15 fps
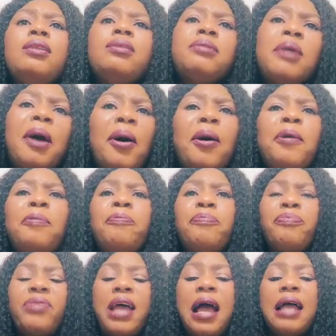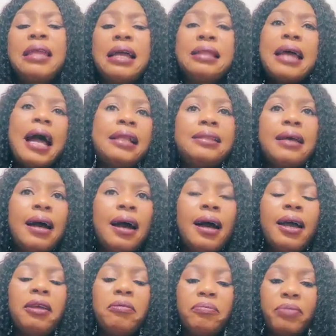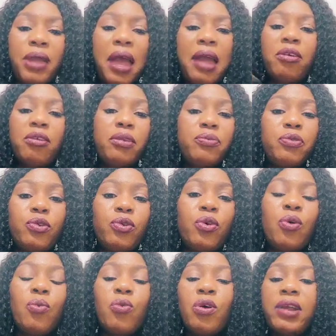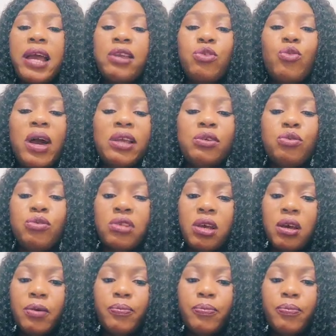So, and at that time, I don't even know what I do. I use